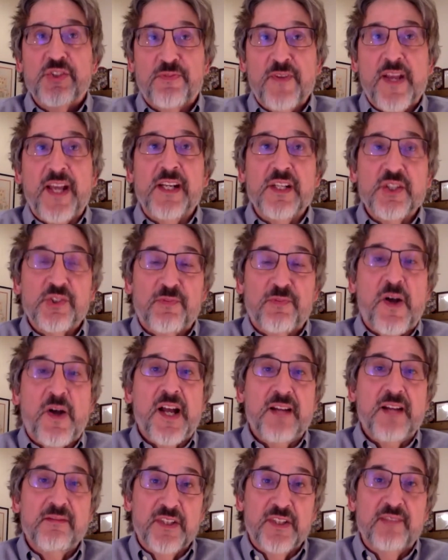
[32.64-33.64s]
and his
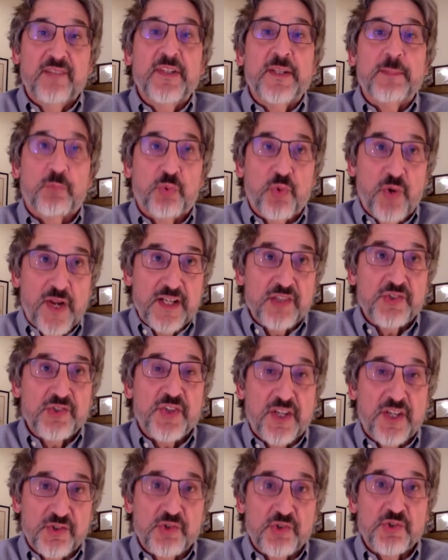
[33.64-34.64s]
5 living
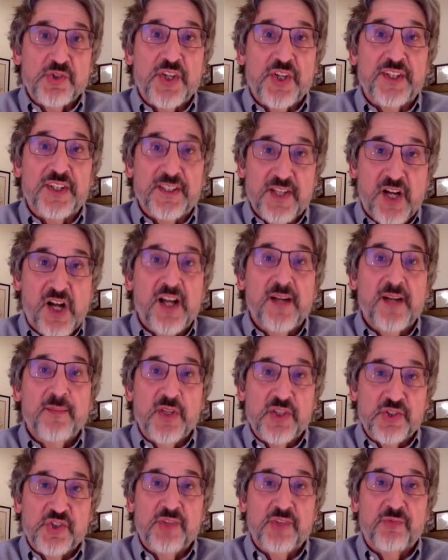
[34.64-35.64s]
predecessors at the time of the
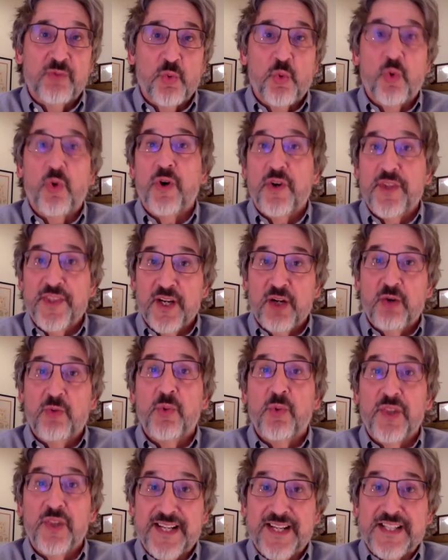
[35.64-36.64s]
Civil War and their
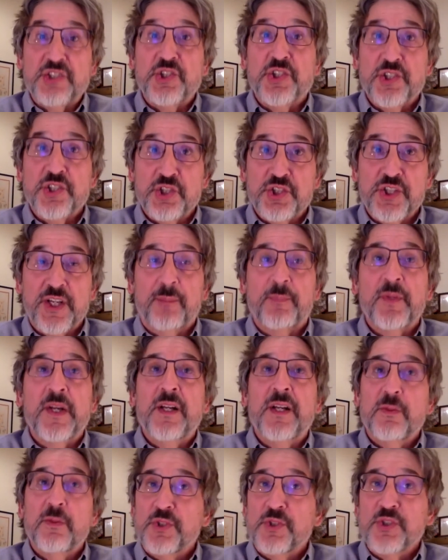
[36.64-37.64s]
relationship,
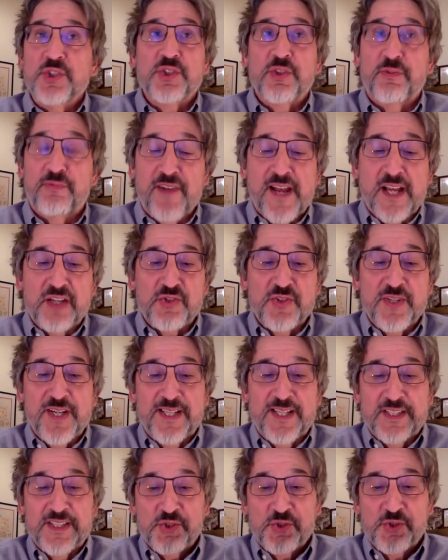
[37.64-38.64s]
which is a
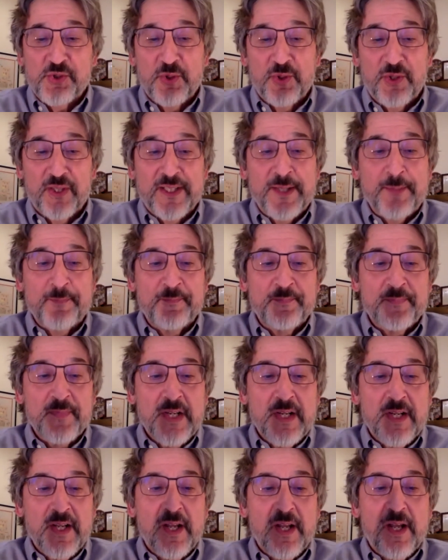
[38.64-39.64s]
fascinating story.
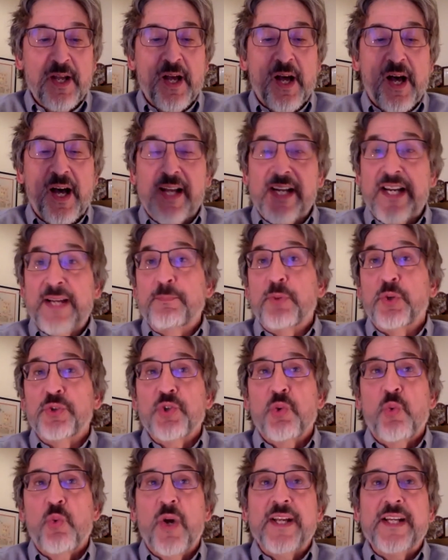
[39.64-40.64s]
On April
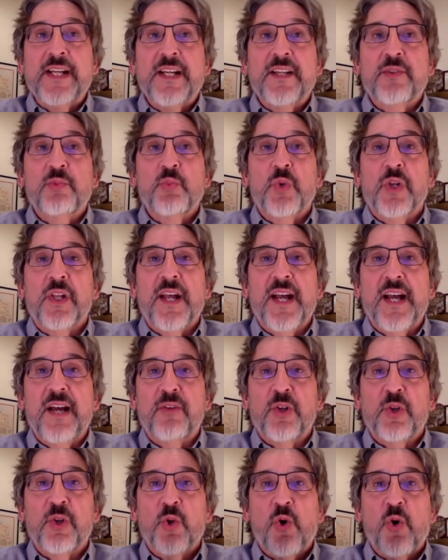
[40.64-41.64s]
20th, we'll have a
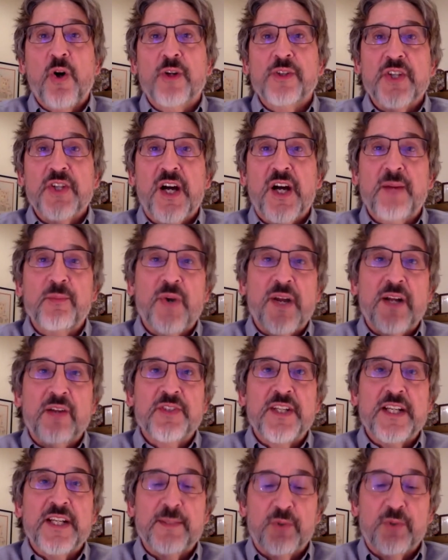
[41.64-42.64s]
longtime
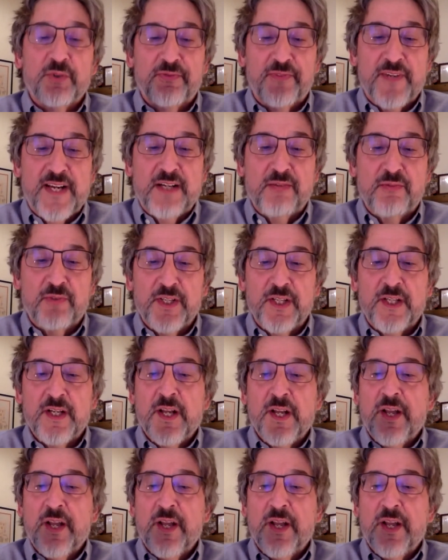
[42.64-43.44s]
roundtable favorite,